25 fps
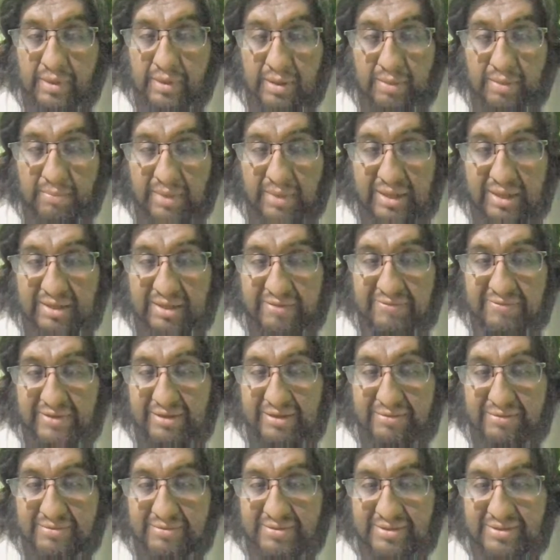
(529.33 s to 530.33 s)
By
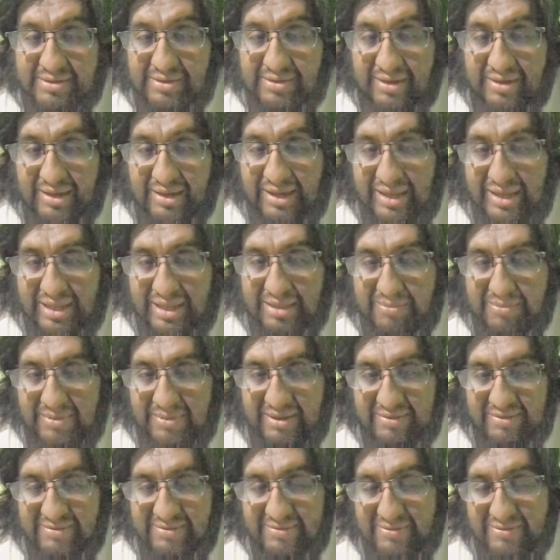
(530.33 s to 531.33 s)
default, 8
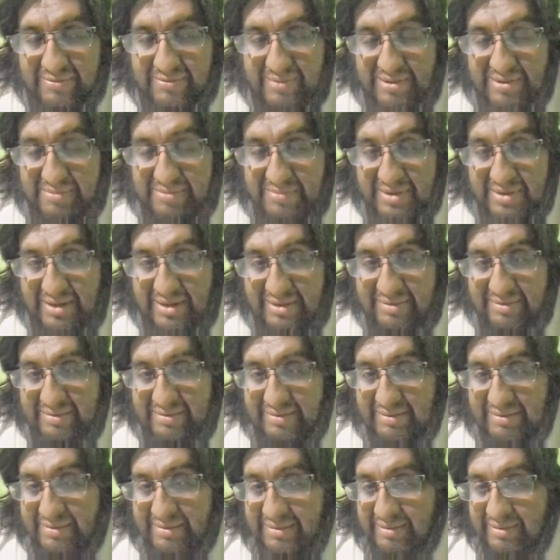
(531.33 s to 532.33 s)
bits, 1
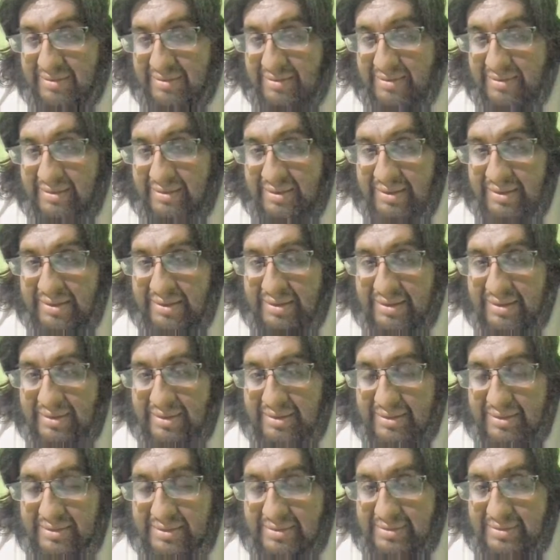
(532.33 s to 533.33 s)
byte.
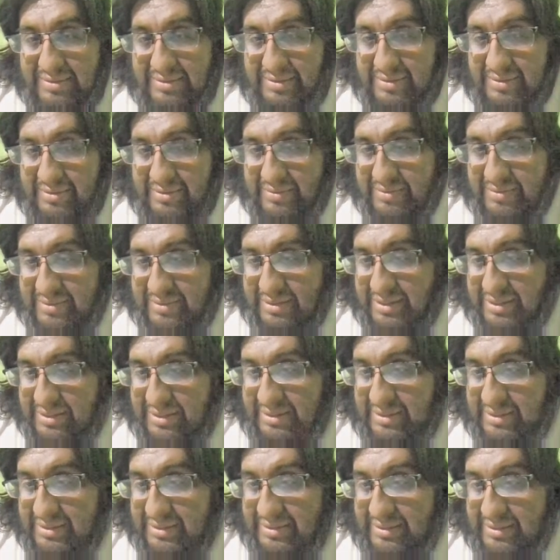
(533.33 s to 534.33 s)

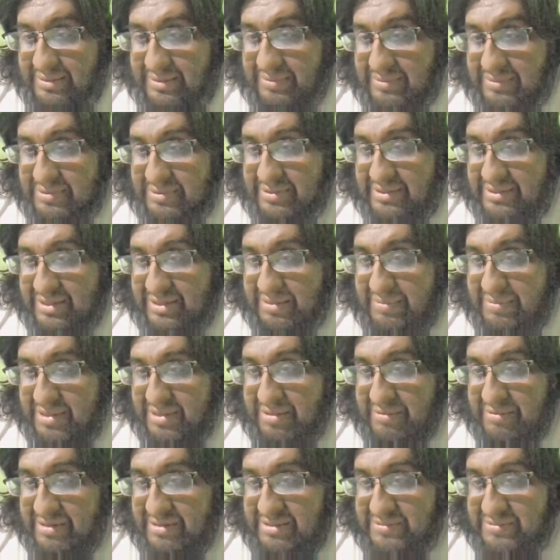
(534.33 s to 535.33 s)
Okay, but you can
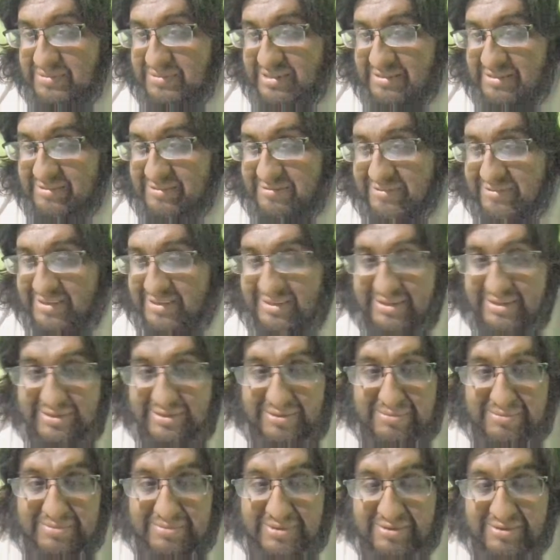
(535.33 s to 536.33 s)
manually specify the
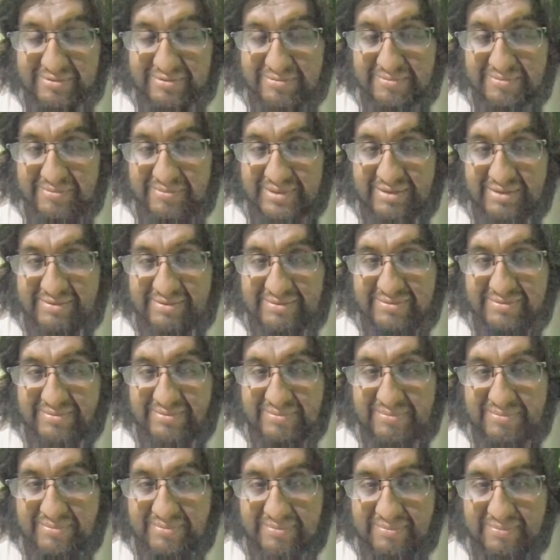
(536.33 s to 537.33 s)
number of bits
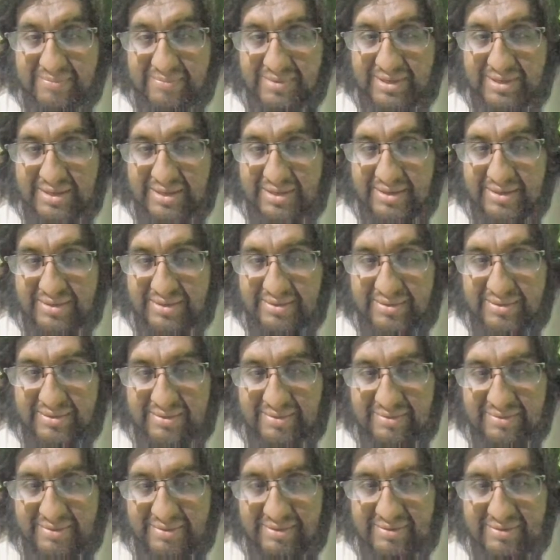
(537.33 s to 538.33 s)
via
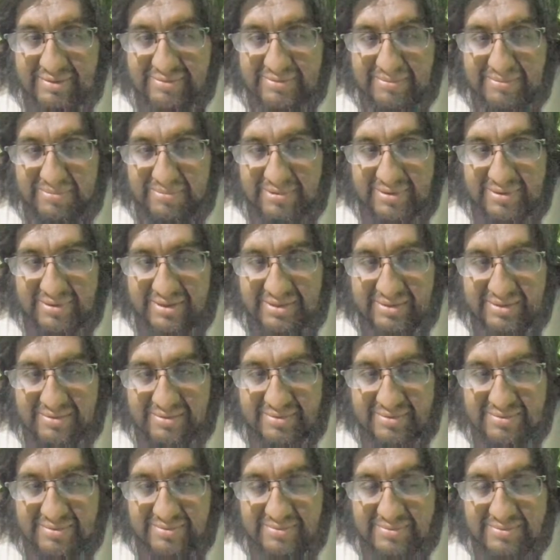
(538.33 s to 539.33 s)
this
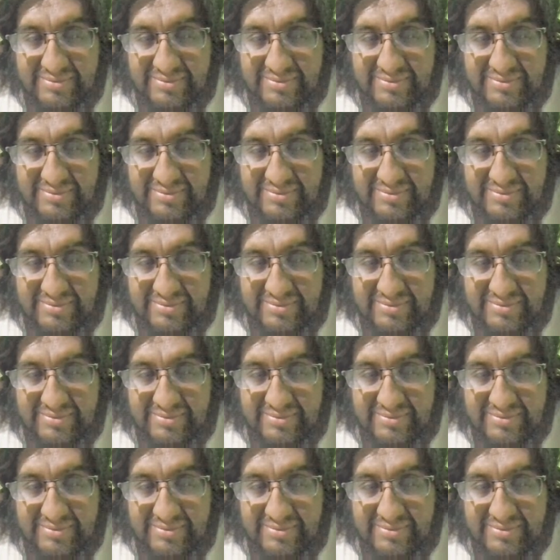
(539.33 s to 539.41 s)
operator